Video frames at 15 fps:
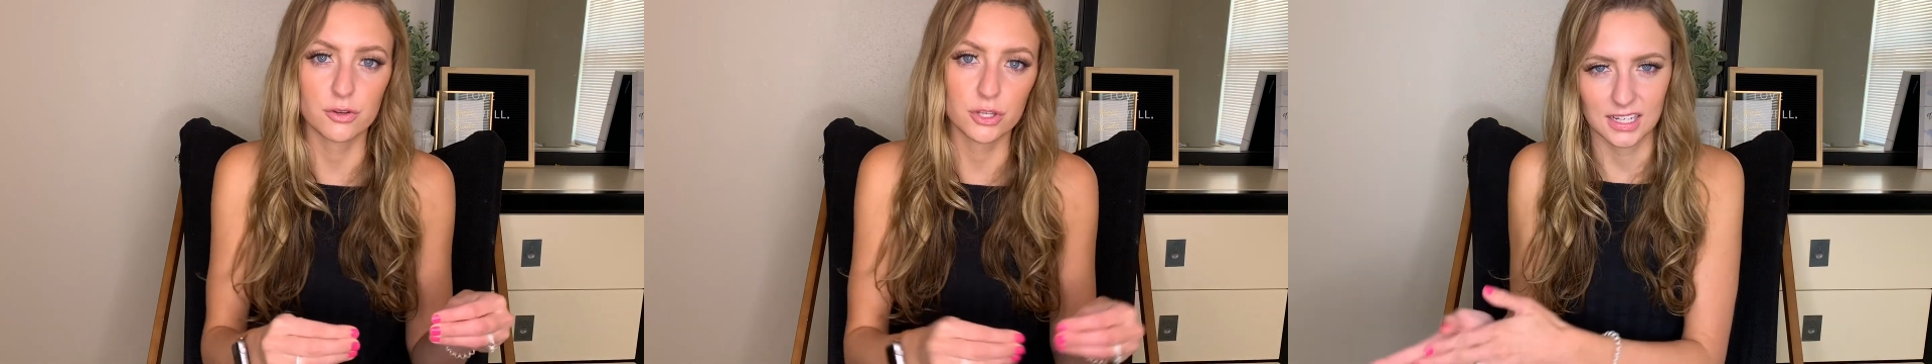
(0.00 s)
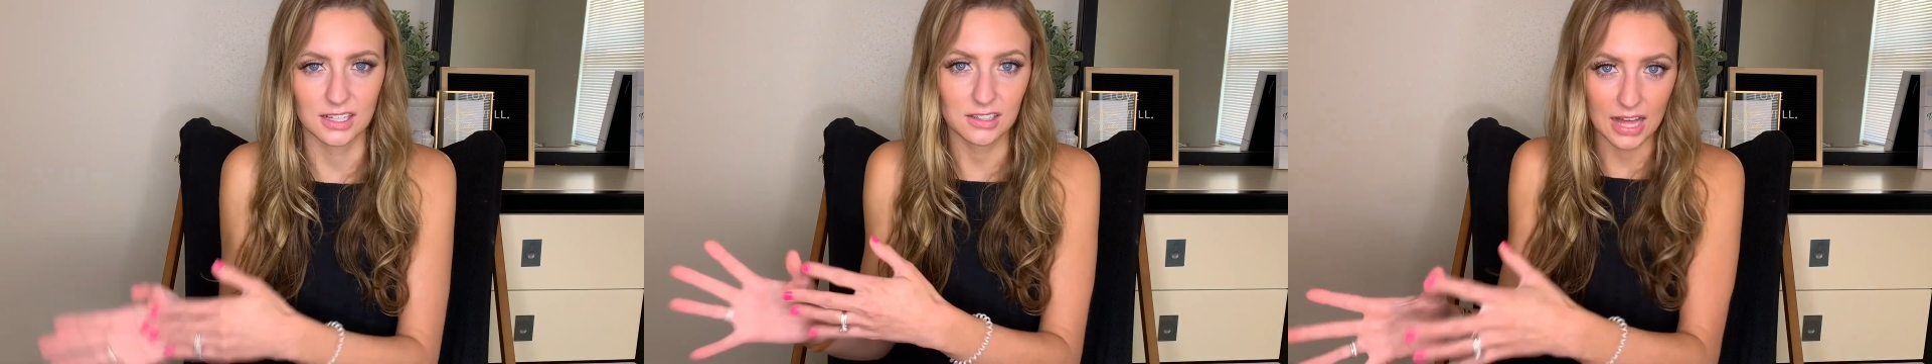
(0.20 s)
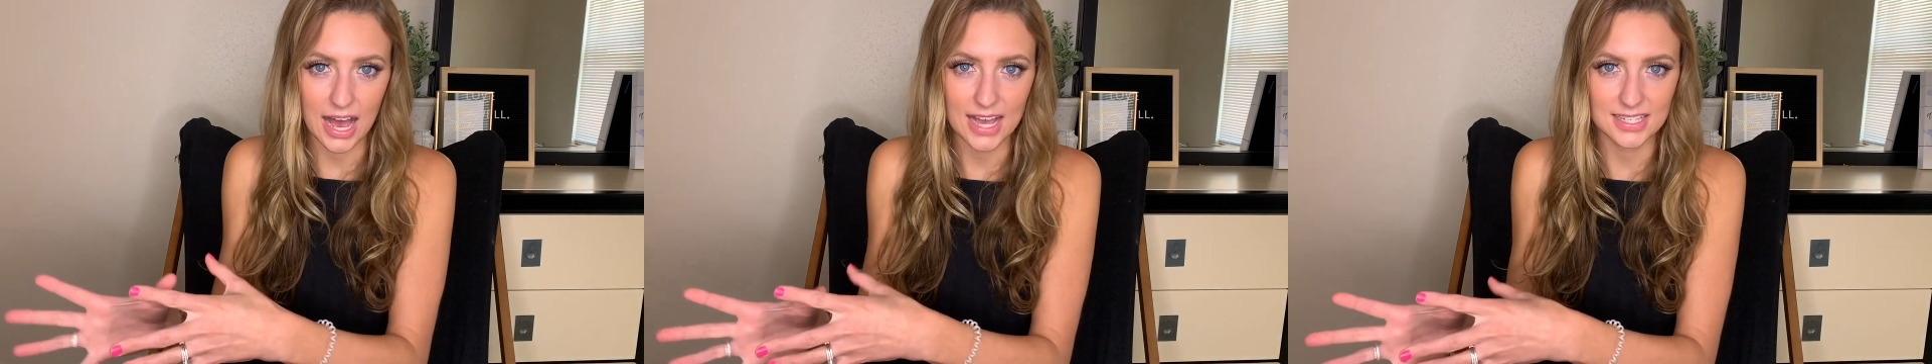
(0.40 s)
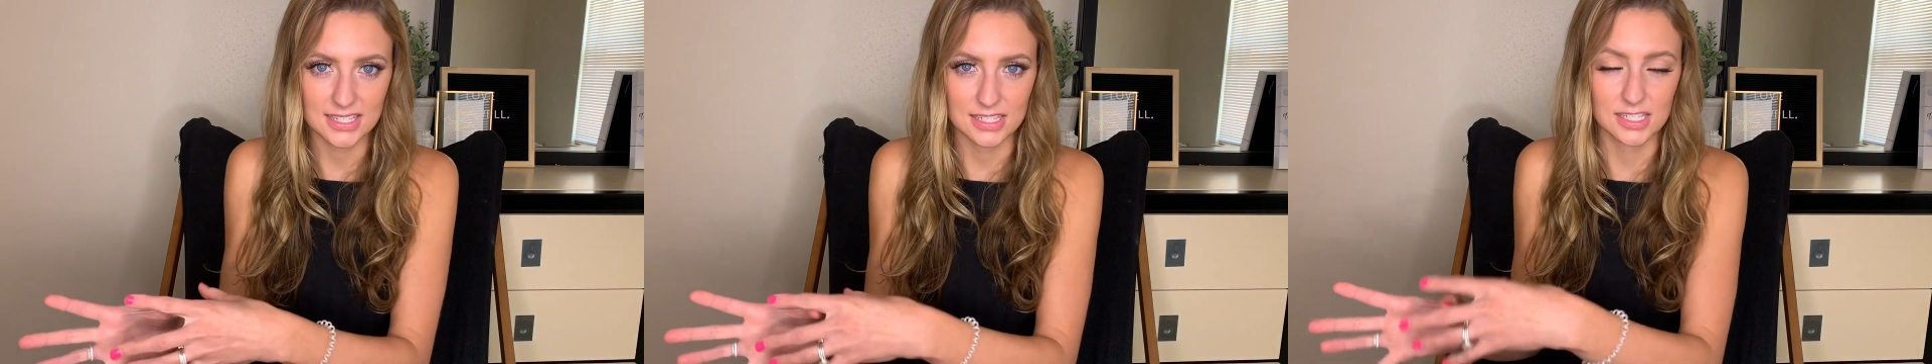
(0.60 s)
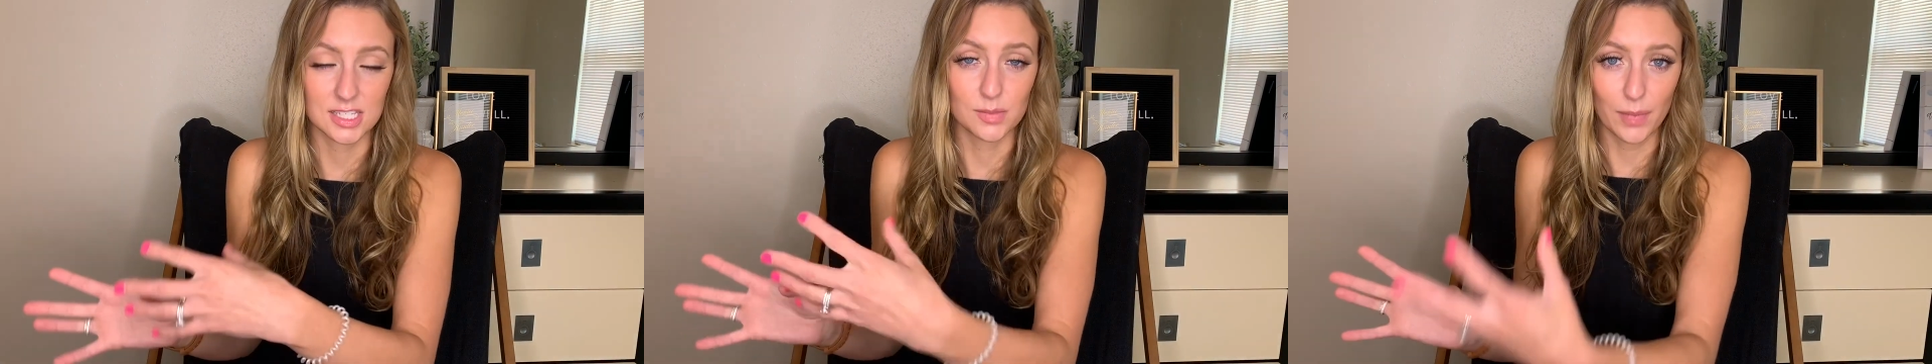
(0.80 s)
the
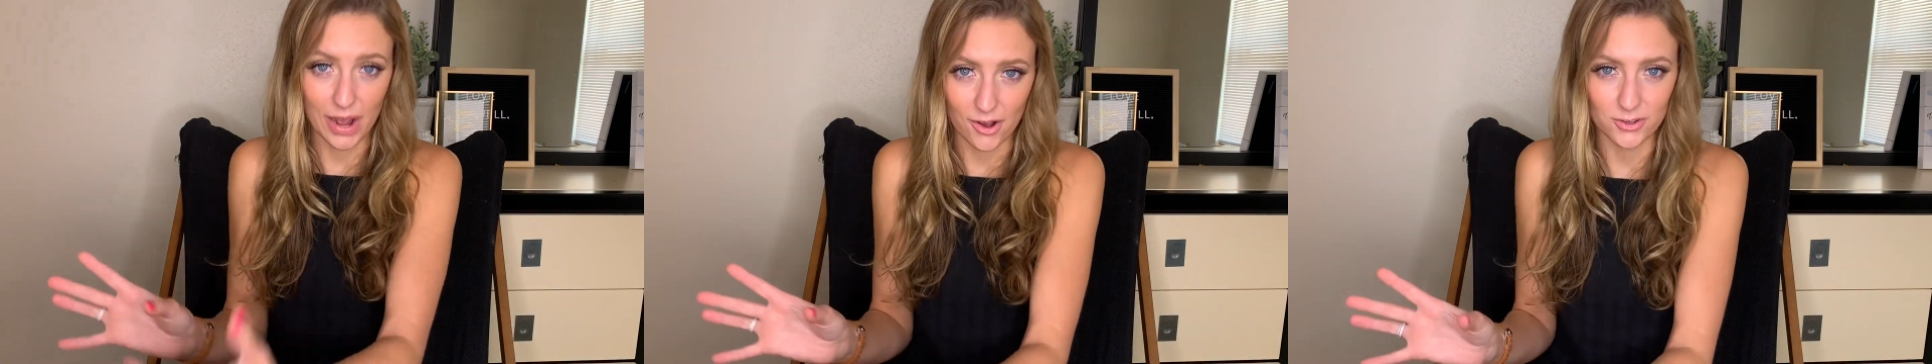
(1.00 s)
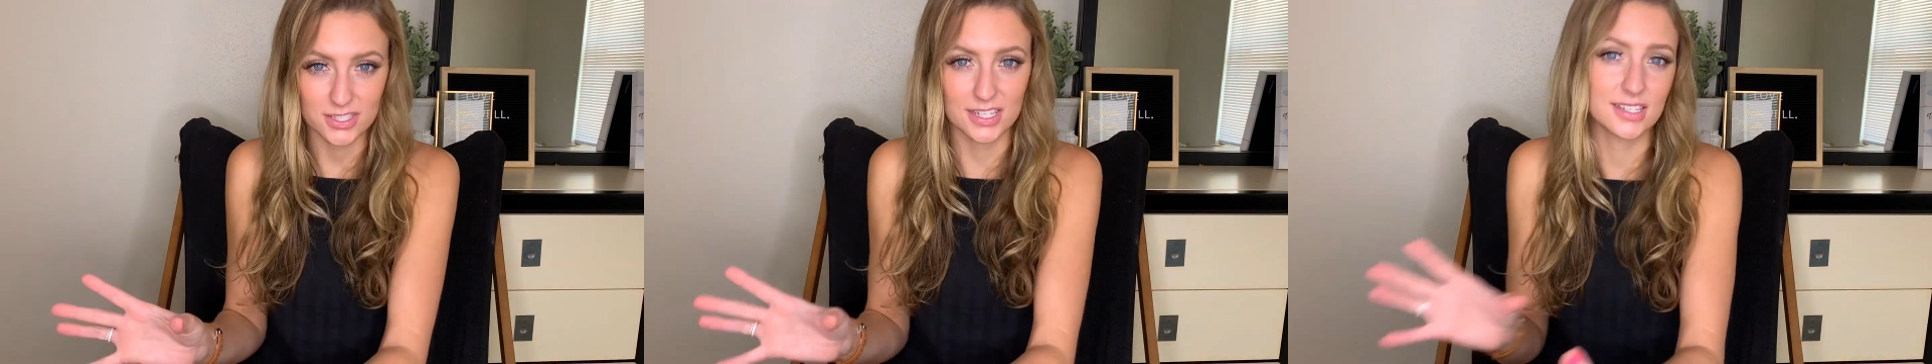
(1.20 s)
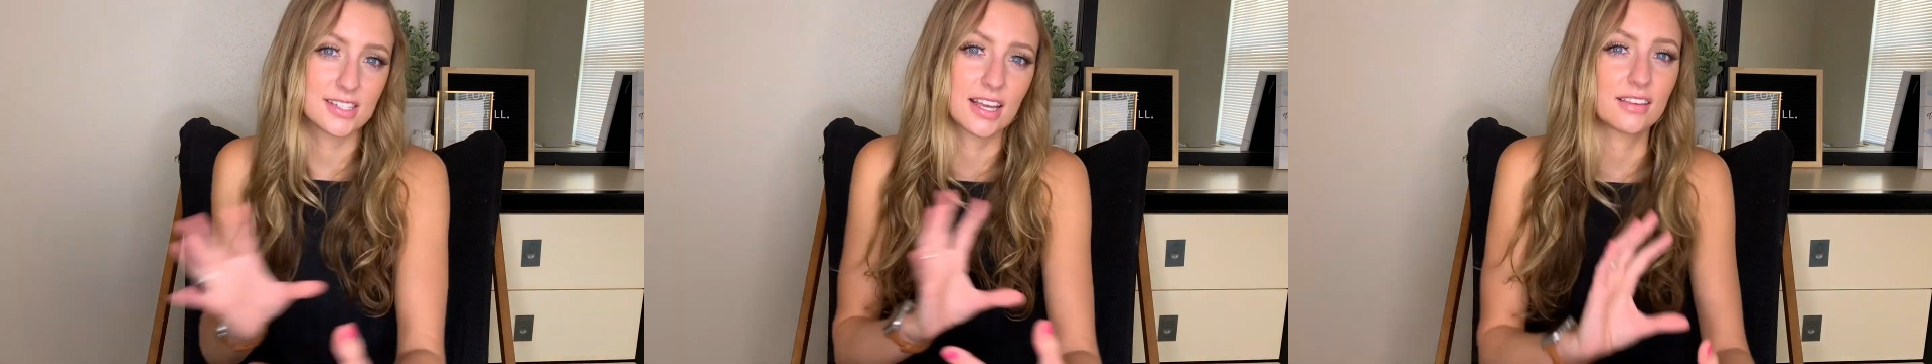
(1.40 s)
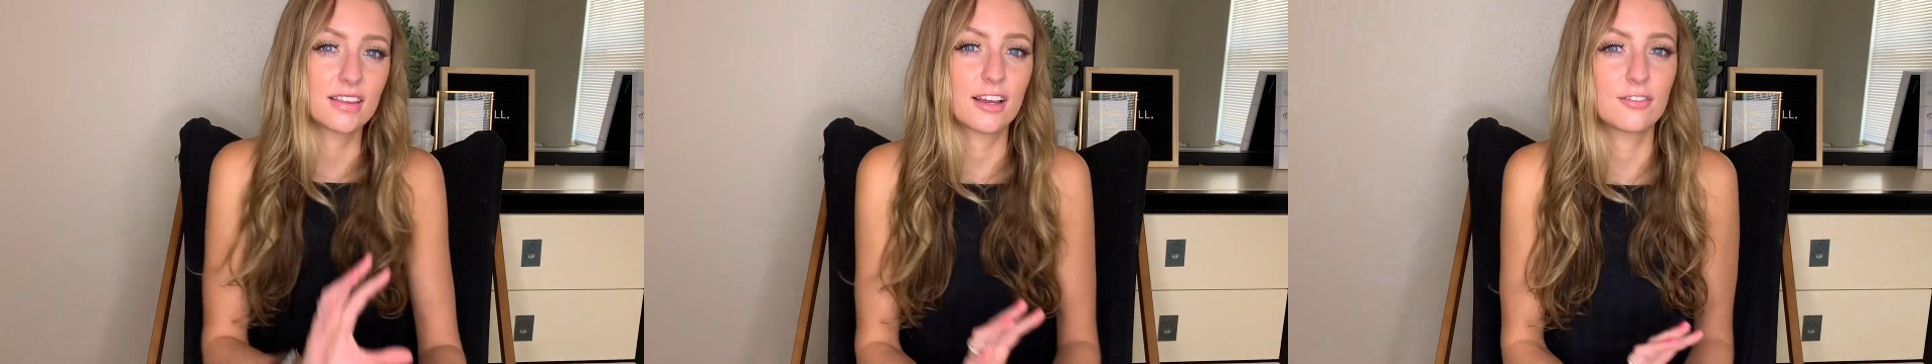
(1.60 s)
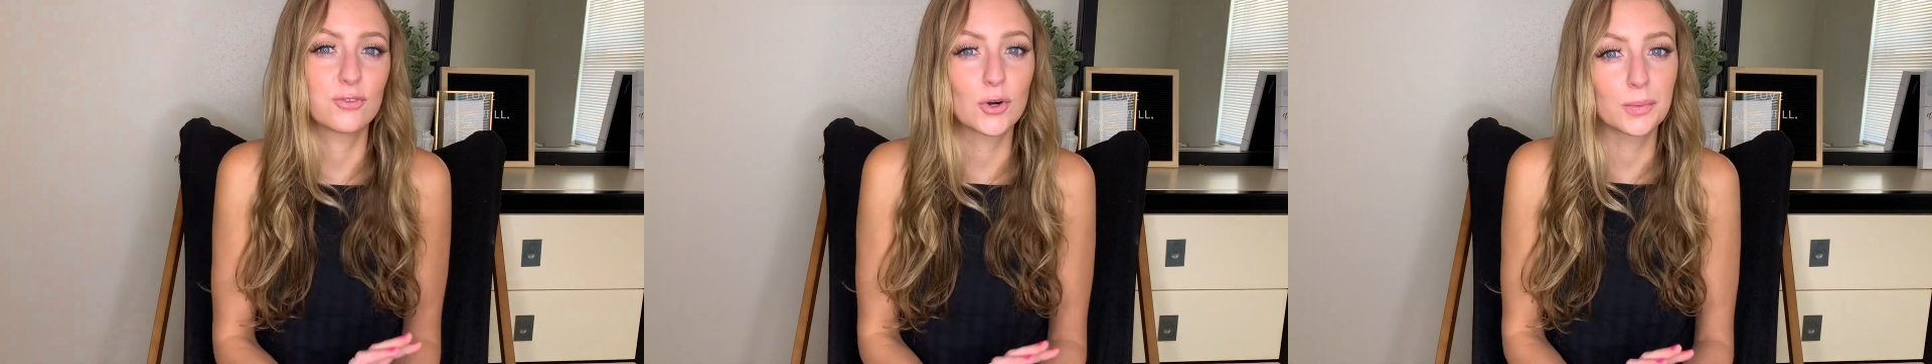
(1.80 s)
classes spouses can
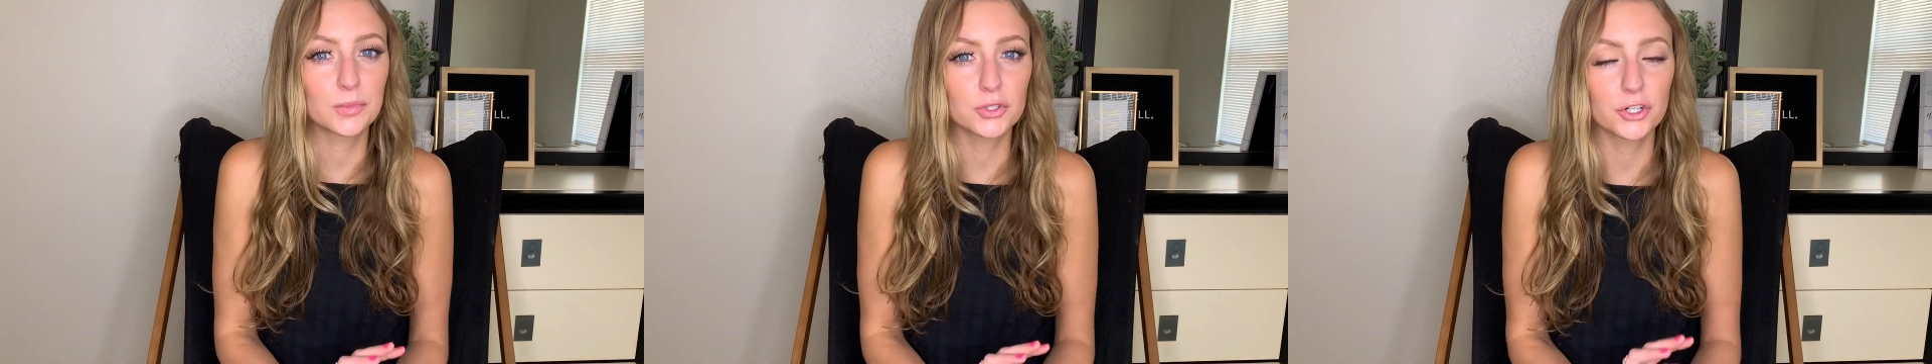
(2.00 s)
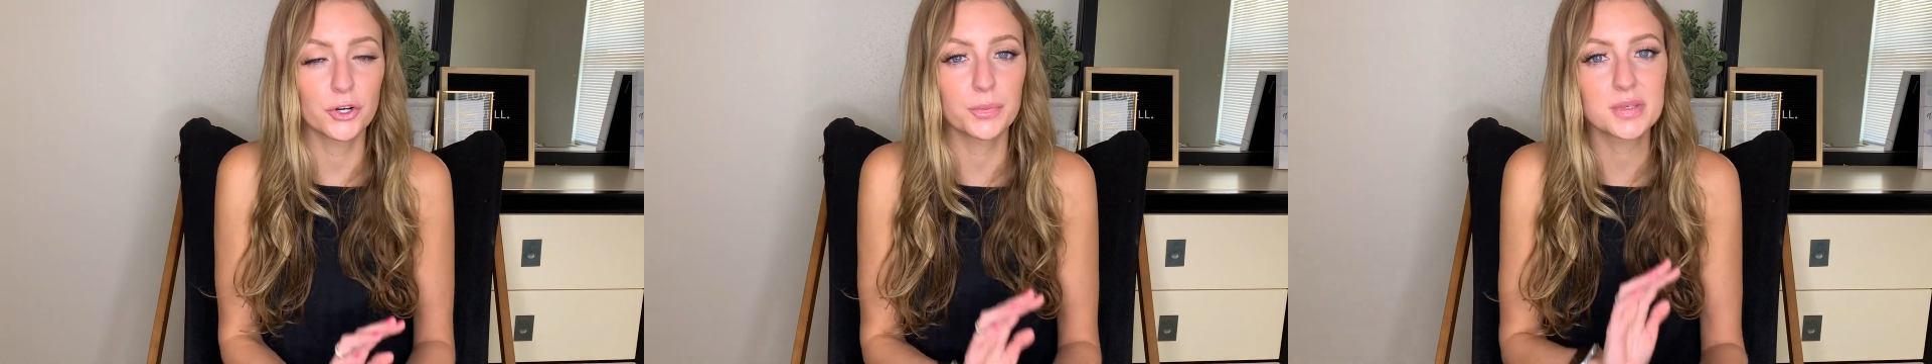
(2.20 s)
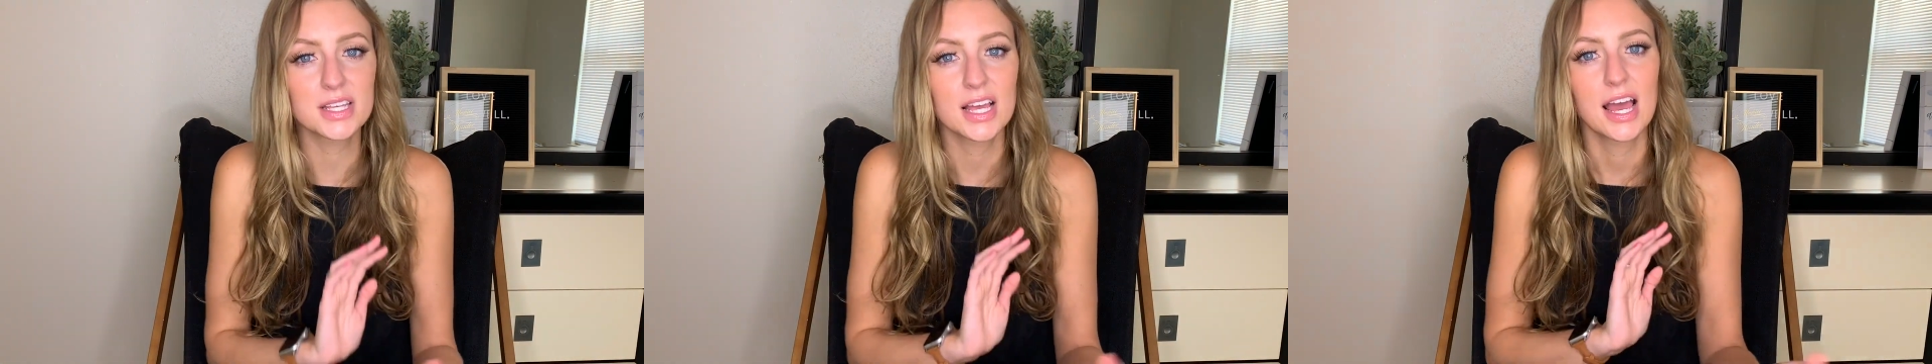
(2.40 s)
like form groups